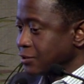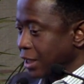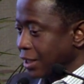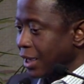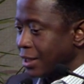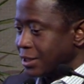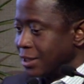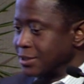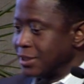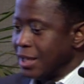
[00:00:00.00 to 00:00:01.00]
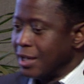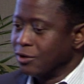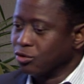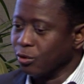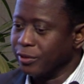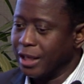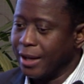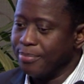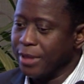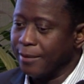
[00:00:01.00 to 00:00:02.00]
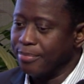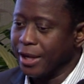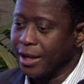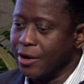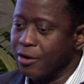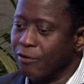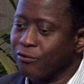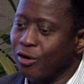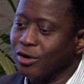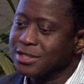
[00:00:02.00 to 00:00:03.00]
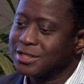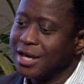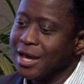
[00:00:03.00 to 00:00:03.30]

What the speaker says: getting addressed. So, and then of course,